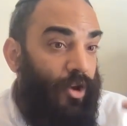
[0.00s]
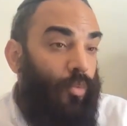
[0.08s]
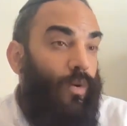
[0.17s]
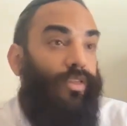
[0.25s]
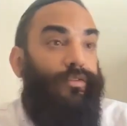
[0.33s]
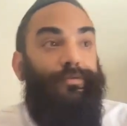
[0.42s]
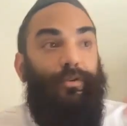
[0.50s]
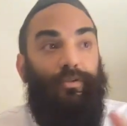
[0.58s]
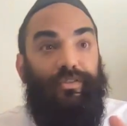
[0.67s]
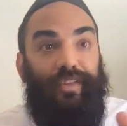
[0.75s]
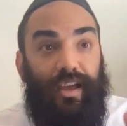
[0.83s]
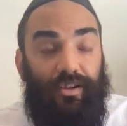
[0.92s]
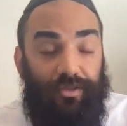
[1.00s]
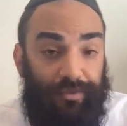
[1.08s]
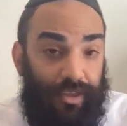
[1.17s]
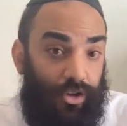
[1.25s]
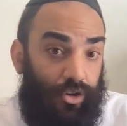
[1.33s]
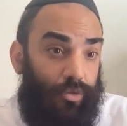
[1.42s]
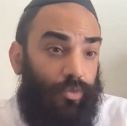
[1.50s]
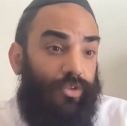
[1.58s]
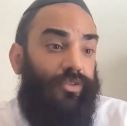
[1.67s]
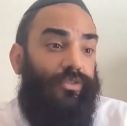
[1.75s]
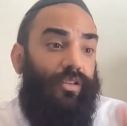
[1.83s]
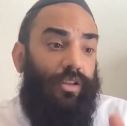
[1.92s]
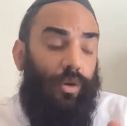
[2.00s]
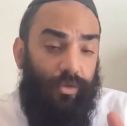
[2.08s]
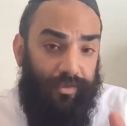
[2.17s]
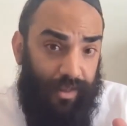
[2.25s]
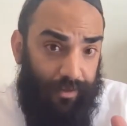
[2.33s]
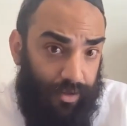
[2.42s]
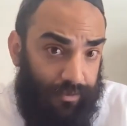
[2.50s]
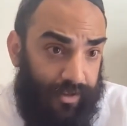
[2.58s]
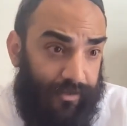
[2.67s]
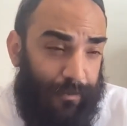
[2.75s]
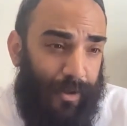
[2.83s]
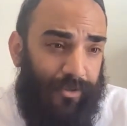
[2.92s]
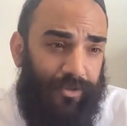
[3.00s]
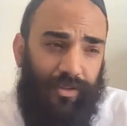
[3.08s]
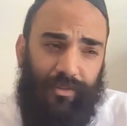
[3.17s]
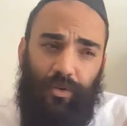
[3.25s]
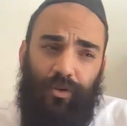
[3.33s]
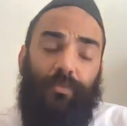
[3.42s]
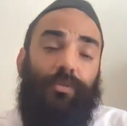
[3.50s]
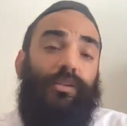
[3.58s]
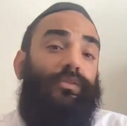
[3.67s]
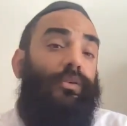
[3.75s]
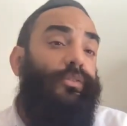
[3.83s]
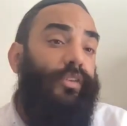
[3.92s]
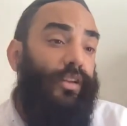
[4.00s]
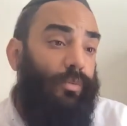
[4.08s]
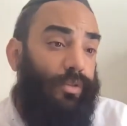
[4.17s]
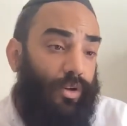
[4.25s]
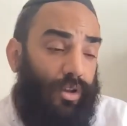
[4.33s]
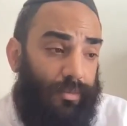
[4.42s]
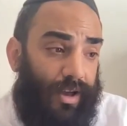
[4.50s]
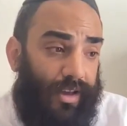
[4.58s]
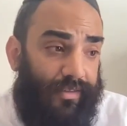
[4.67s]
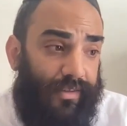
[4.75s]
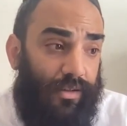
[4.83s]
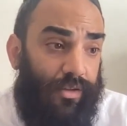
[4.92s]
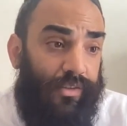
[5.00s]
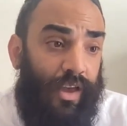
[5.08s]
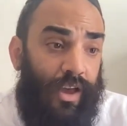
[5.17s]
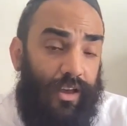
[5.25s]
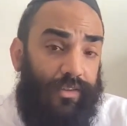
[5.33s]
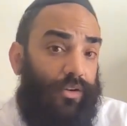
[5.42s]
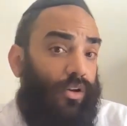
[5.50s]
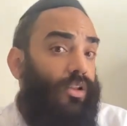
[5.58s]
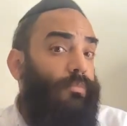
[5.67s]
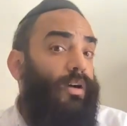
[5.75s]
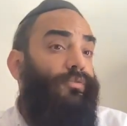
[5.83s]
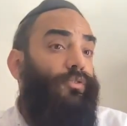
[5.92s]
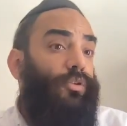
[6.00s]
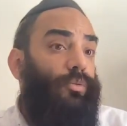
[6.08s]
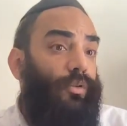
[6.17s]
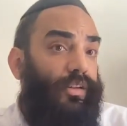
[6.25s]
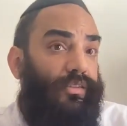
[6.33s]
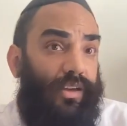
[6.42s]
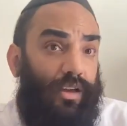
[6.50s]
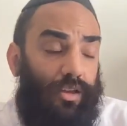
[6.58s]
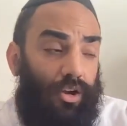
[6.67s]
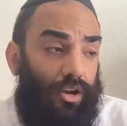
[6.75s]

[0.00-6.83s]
while the first stage of the Yud, which is the lowest level of expression, is going to be associated with Olam Ha'atzilus. It's an Olam Hafuch Ra'isi,